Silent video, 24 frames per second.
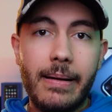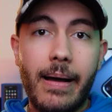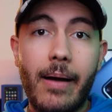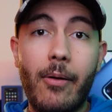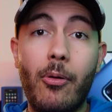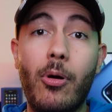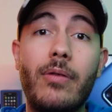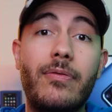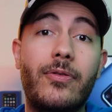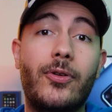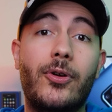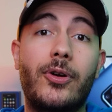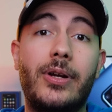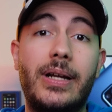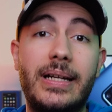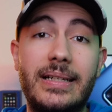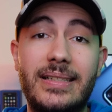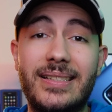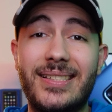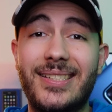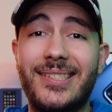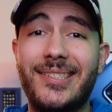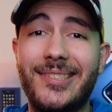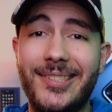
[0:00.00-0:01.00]
However,
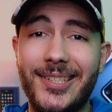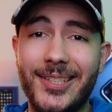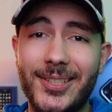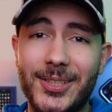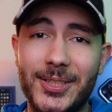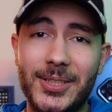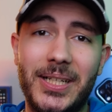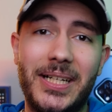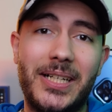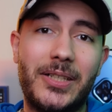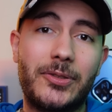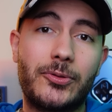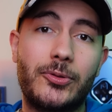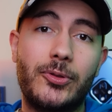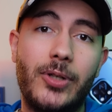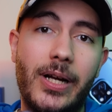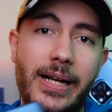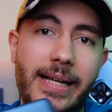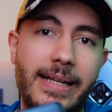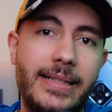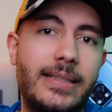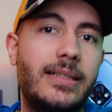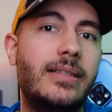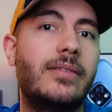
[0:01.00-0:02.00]
it's still a
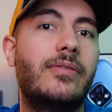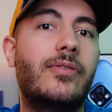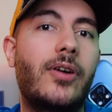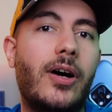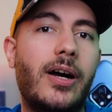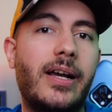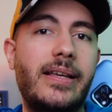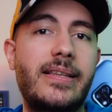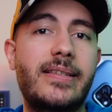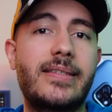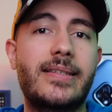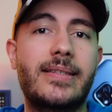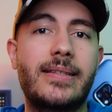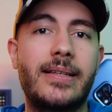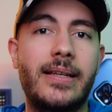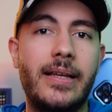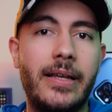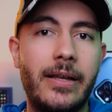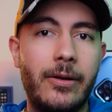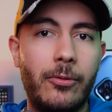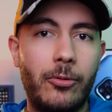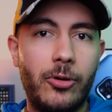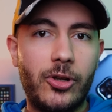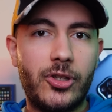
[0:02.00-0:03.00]
rugged device,
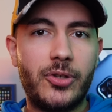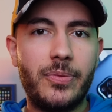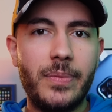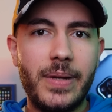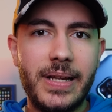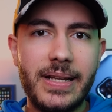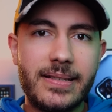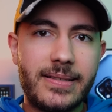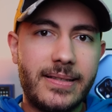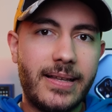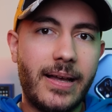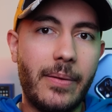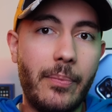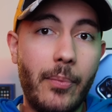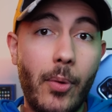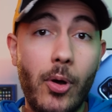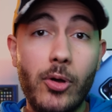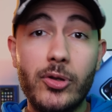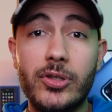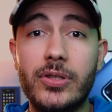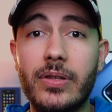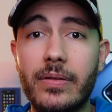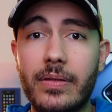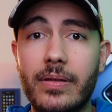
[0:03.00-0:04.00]
which means that
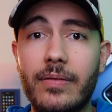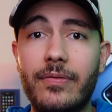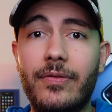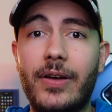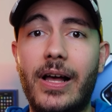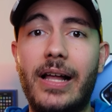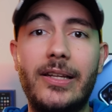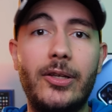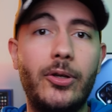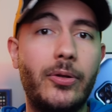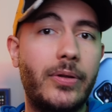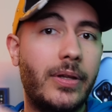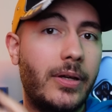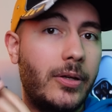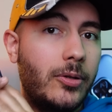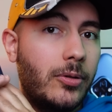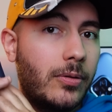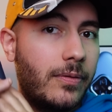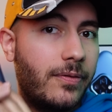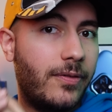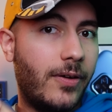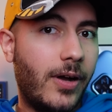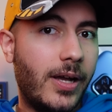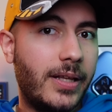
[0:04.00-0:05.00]
most of the value that
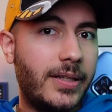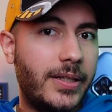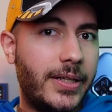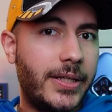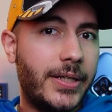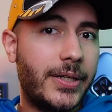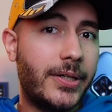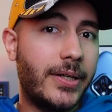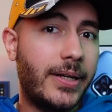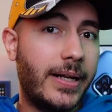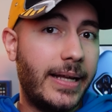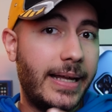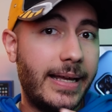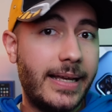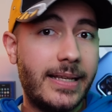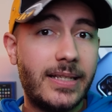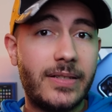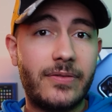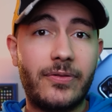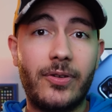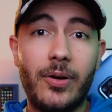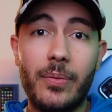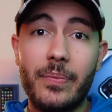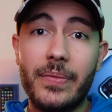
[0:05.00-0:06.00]
you'll find here
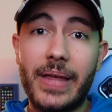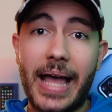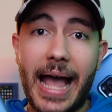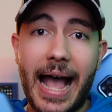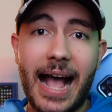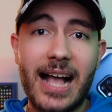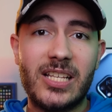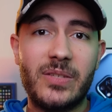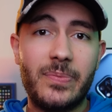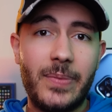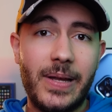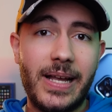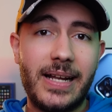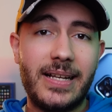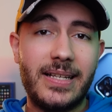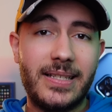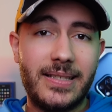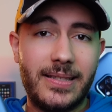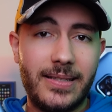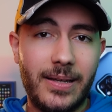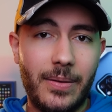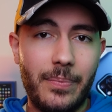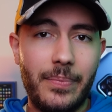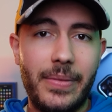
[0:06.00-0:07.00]
is from the
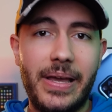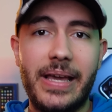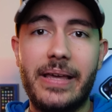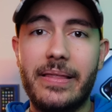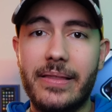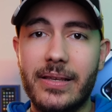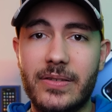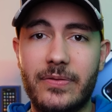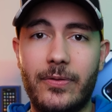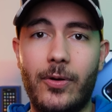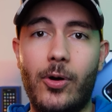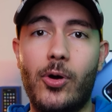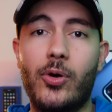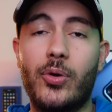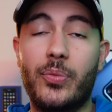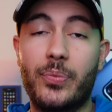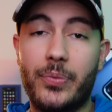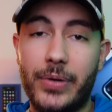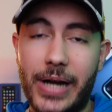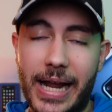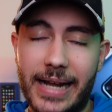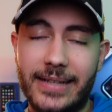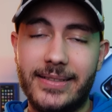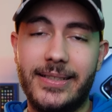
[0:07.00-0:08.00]
aspects that make this phone
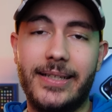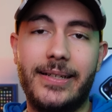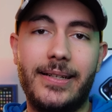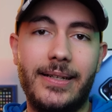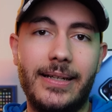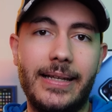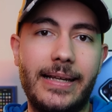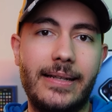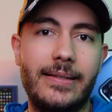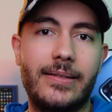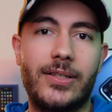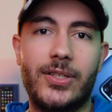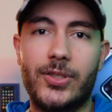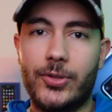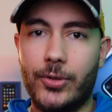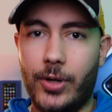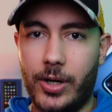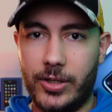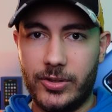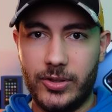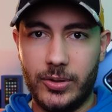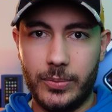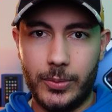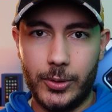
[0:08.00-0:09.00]
practically
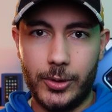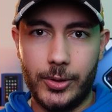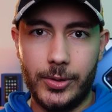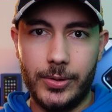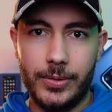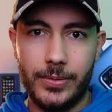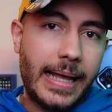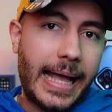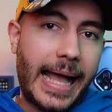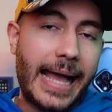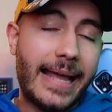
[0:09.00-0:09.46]
indestructible.